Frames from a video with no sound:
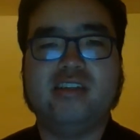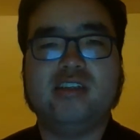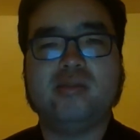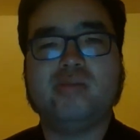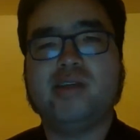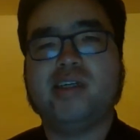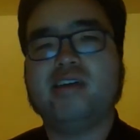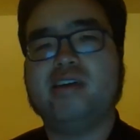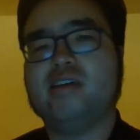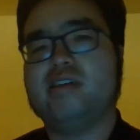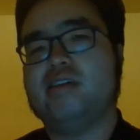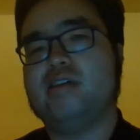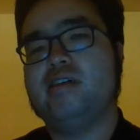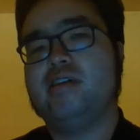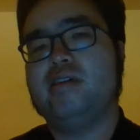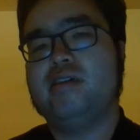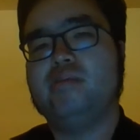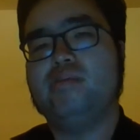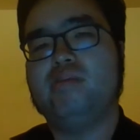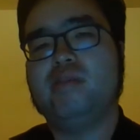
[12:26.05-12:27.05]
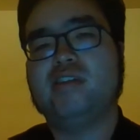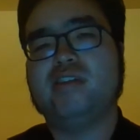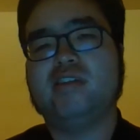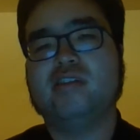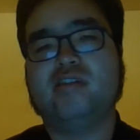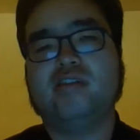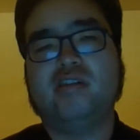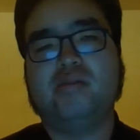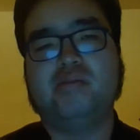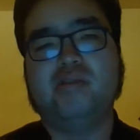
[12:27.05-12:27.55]
Just because Hood
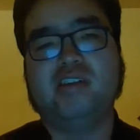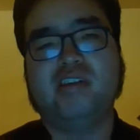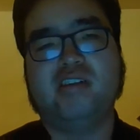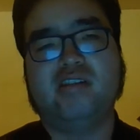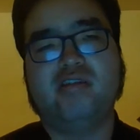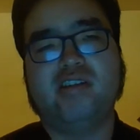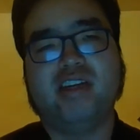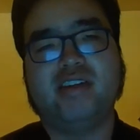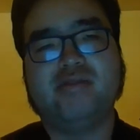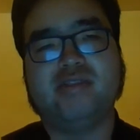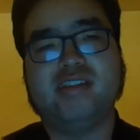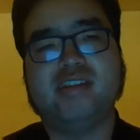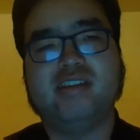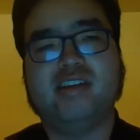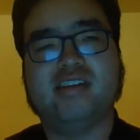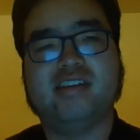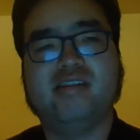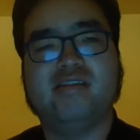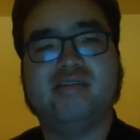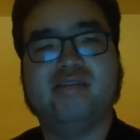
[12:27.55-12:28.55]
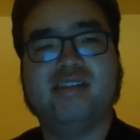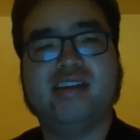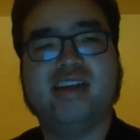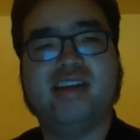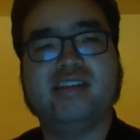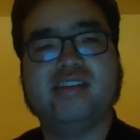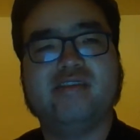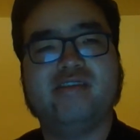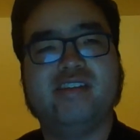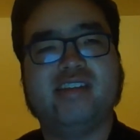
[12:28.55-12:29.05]
misinterpreted Graves' signal
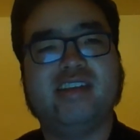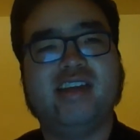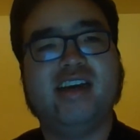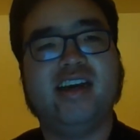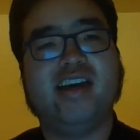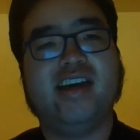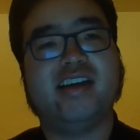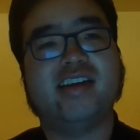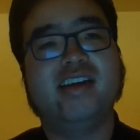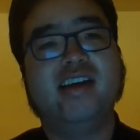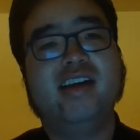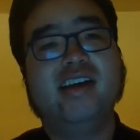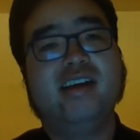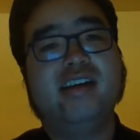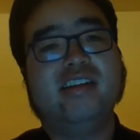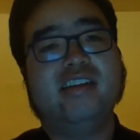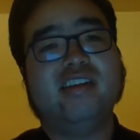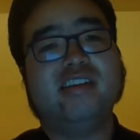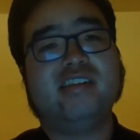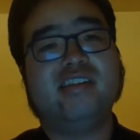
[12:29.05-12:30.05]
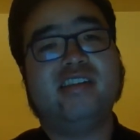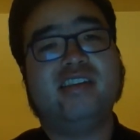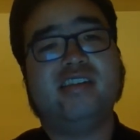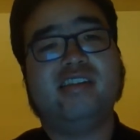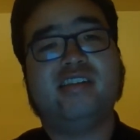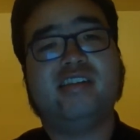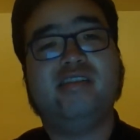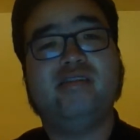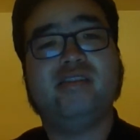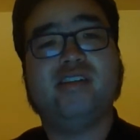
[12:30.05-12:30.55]
not to attack doesn't
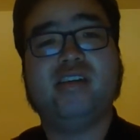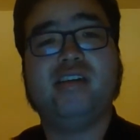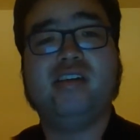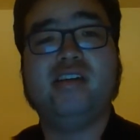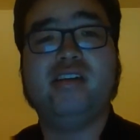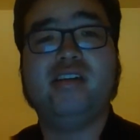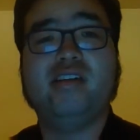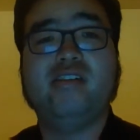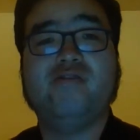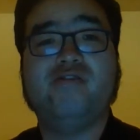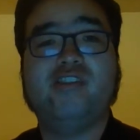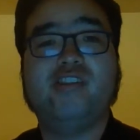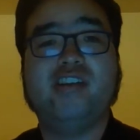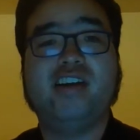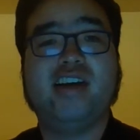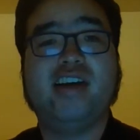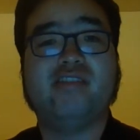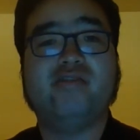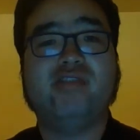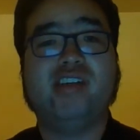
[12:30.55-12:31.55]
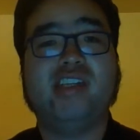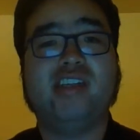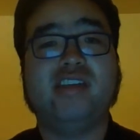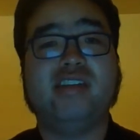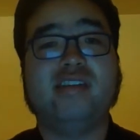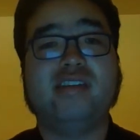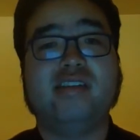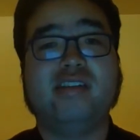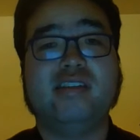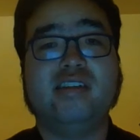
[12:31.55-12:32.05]
excuse Hood for not
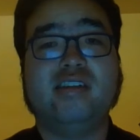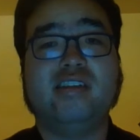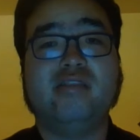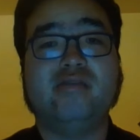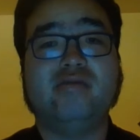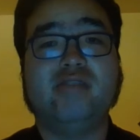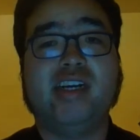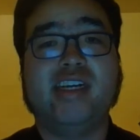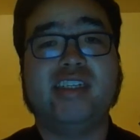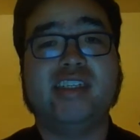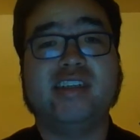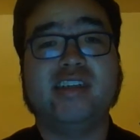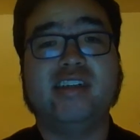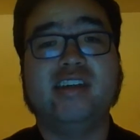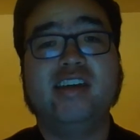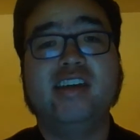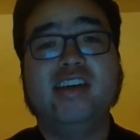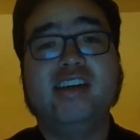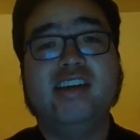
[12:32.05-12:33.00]
reading the situation